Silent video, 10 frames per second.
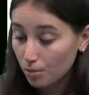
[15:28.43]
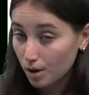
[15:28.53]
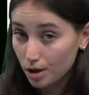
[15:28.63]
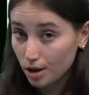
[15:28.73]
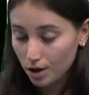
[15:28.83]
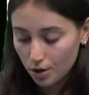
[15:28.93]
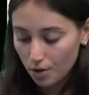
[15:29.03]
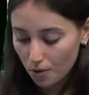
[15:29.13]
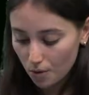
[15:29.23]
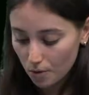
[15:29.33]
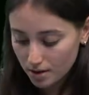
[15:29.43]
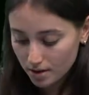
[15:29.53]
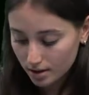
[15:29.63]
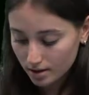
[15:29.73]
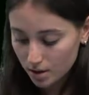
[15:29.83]
in your
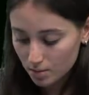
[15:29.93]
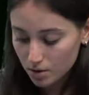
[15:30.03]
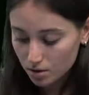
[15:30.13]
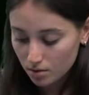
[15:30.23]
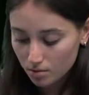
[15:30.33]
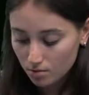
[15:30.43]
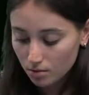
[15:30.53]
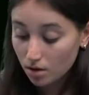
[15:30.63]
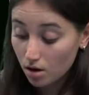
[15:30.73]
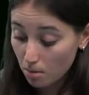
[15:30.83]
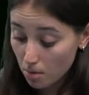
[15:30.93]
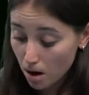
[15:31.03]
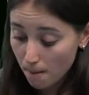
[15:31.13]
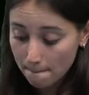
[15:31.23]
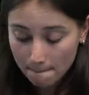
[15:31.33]
written exams,
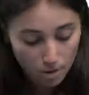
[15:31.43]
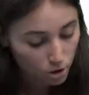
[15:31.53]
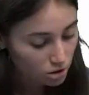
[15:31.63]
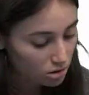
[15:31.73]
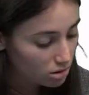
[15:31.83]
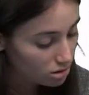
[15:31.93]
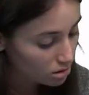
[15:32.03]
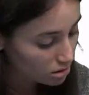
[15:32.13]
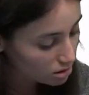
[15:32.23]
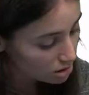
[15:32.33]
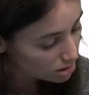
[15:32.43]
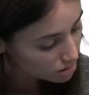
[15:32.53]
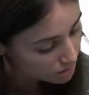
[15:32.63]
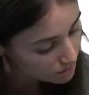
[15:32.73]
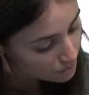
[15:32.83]
comma, dot, dot, dot.